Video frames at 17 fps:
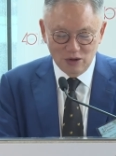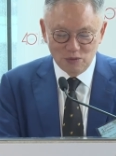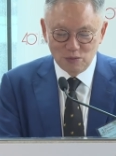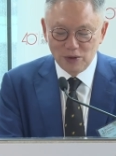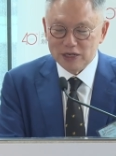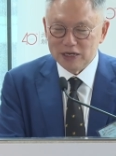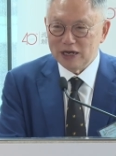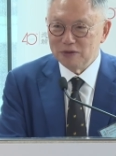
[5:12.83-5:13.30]

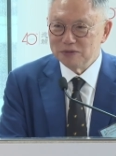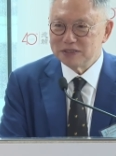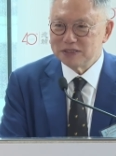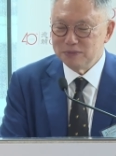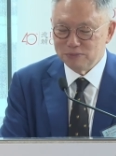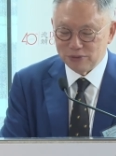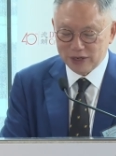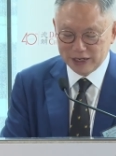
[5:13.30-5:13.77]
When I was
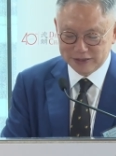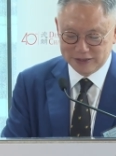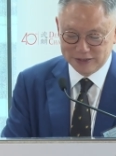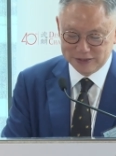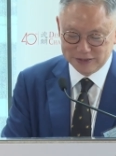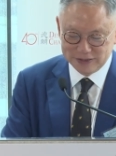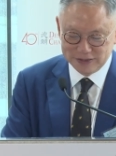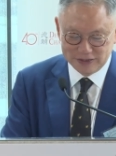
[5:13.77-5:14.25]
in
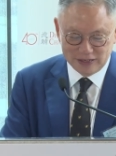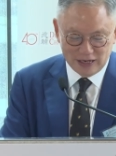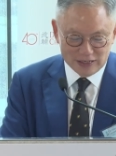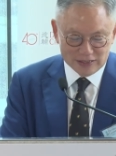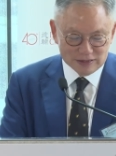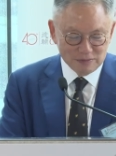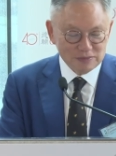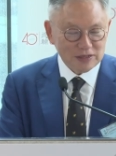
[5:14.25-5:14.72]
practice,
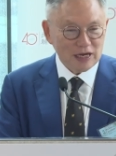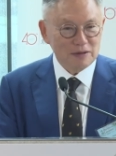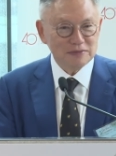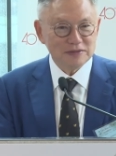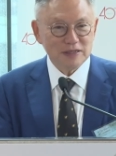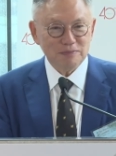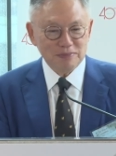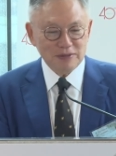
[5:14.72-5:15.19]
I
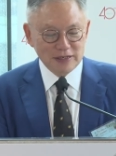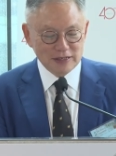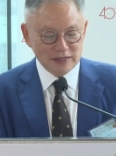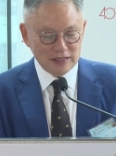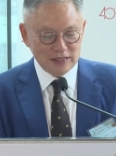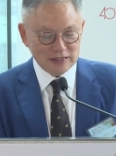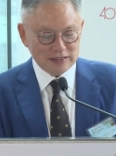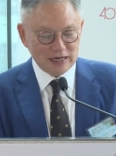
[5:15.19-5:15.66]
sometimes
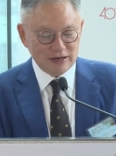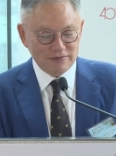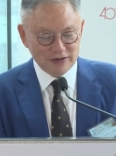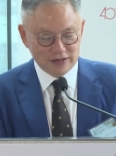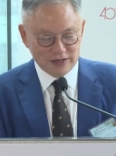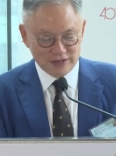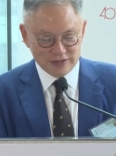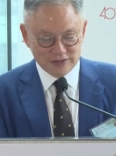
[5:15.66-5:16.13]
appear as
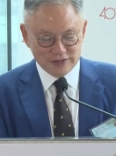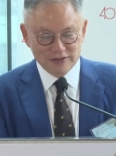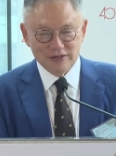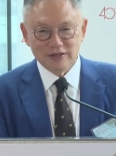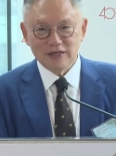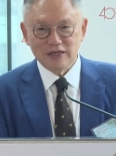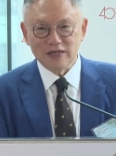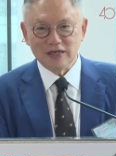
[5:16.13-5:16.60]
advocate
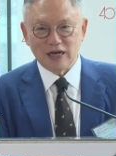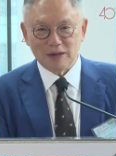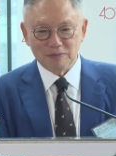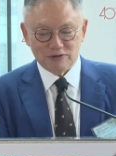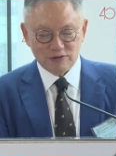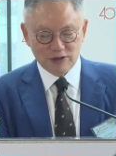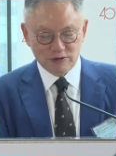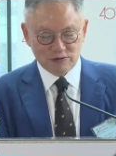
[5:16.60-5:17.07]
in
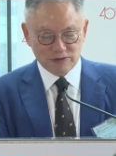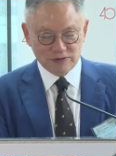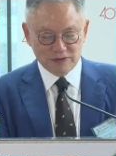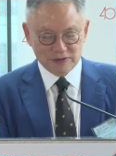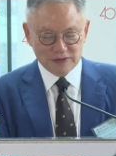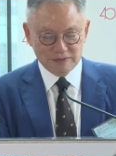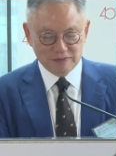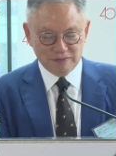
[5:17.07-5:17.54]

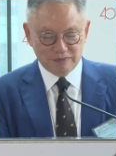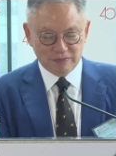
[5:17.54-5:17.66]
arbitrations.